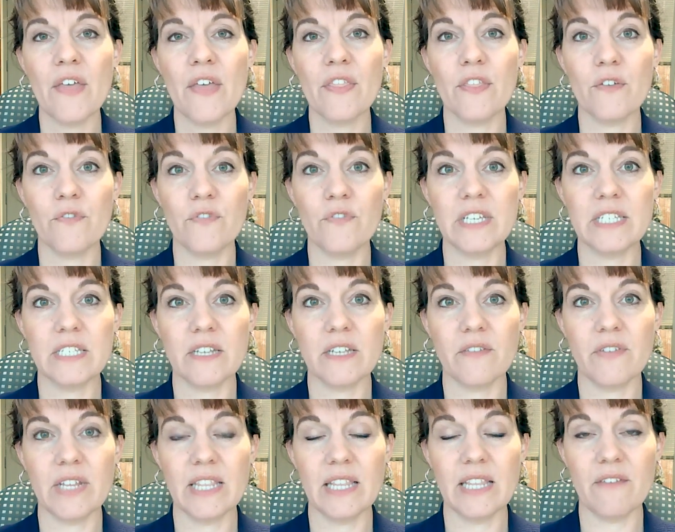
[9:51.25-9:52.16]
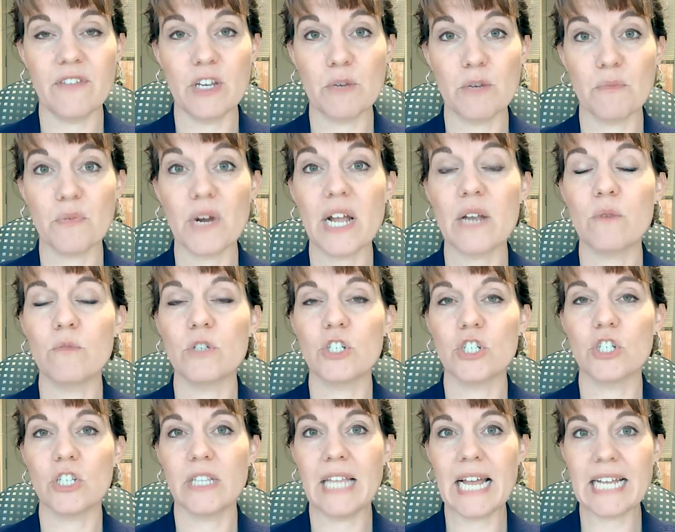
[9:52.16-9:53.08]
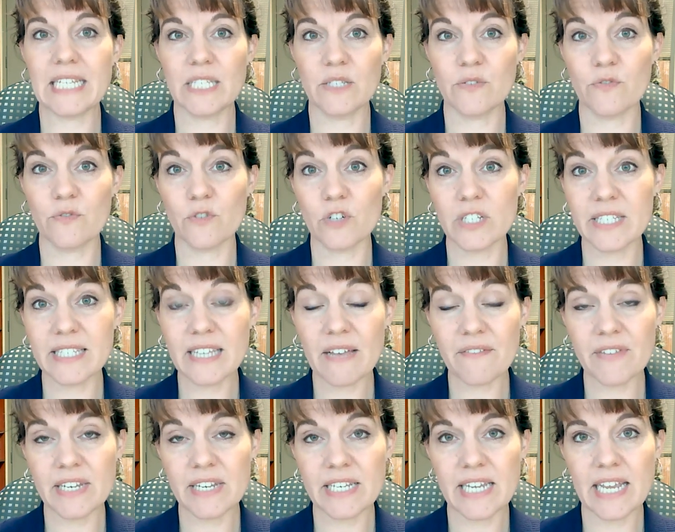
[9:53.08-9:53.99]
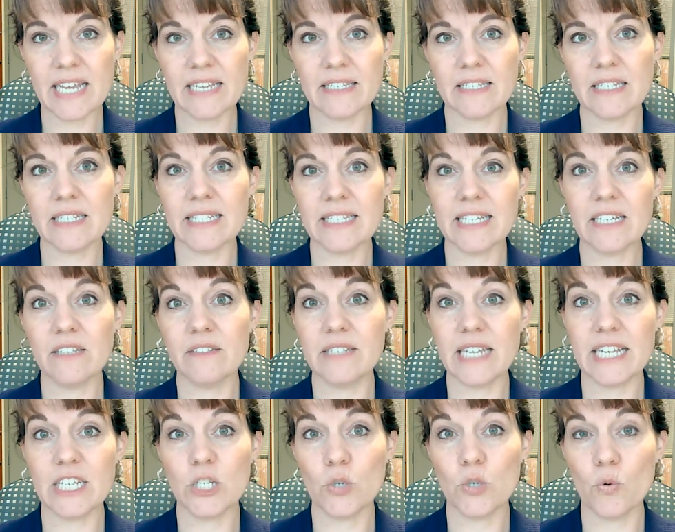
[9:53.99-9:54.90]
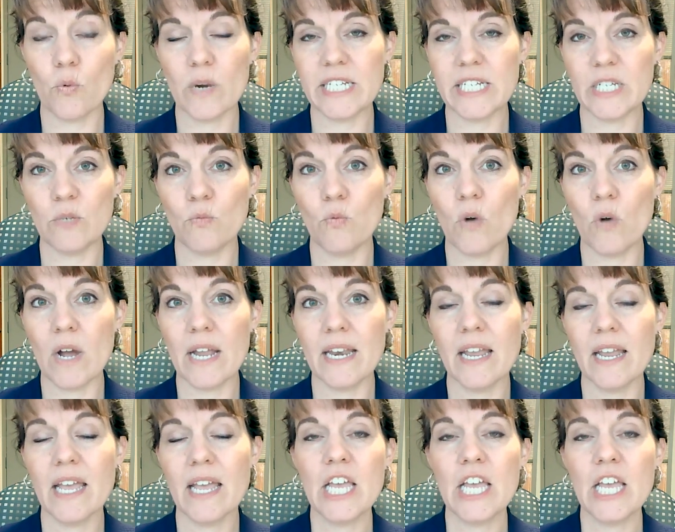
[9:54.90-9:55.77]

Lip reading: the Feast of Unleavened Bread, which lasts for 7 days until day 21.